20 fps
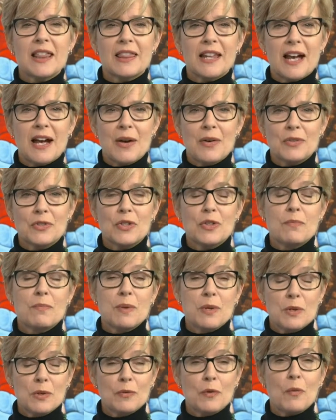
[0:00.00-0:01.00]
Lounge, the
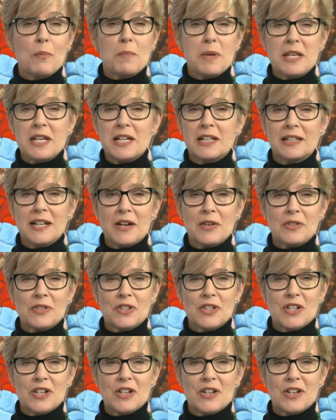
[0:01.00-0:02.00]
beautiful media
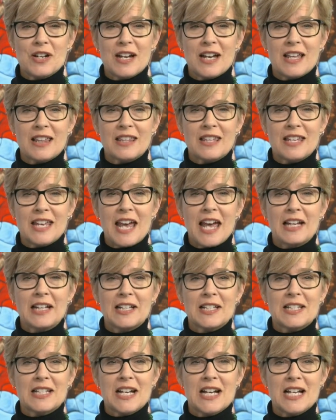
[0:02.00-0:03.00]
lounge here at the
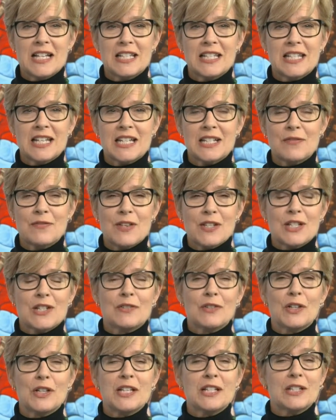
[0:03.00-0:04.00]
Catalyst Content
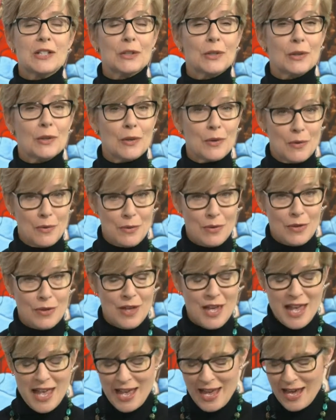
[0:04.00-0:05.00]
Festival in Duluth.
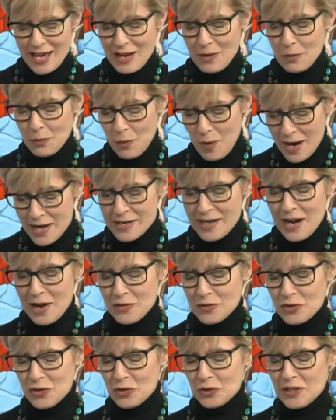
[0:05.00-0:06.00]
Right
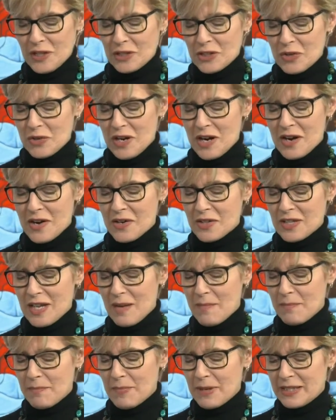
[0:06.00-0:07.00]
now, Julia Tokarz
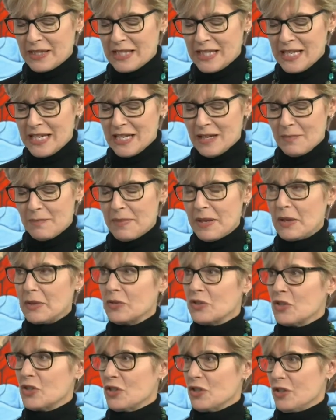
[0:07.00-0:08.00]
and Bettina
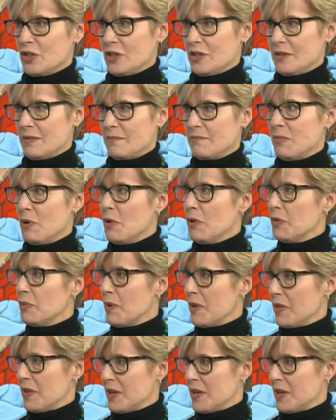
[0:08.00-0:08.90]
Bilger, mm -hmm. both with